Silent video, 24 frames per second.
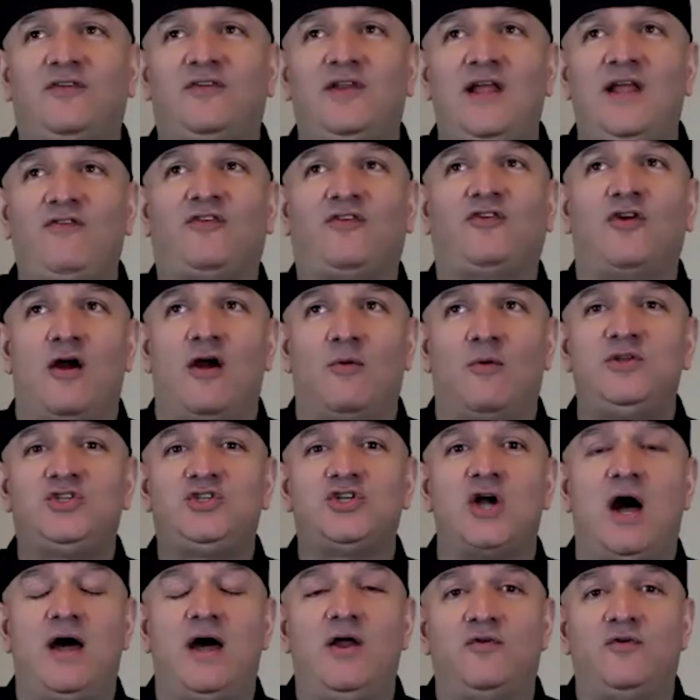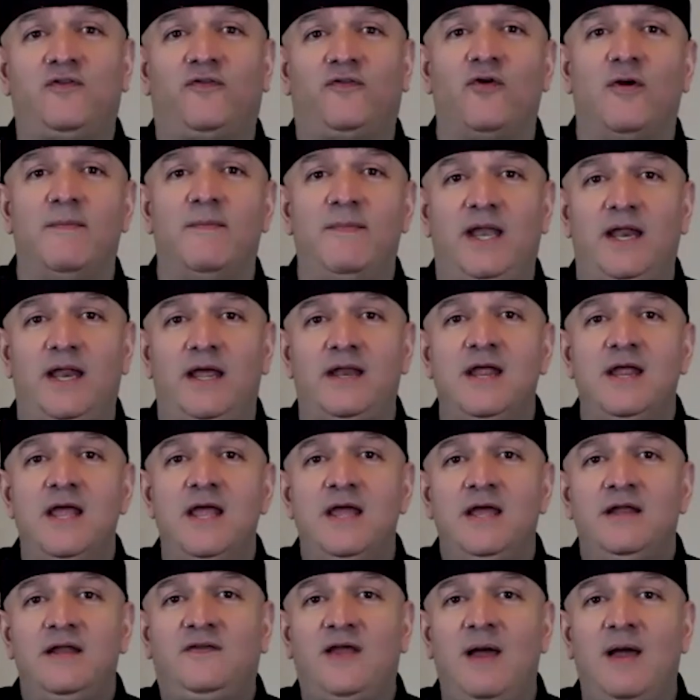let's start with John Oates for a minute.
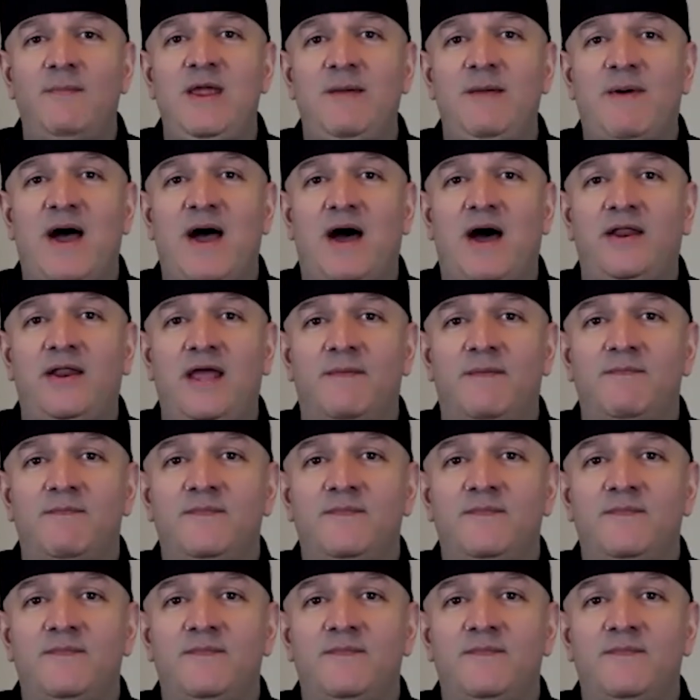Tell me about well, him.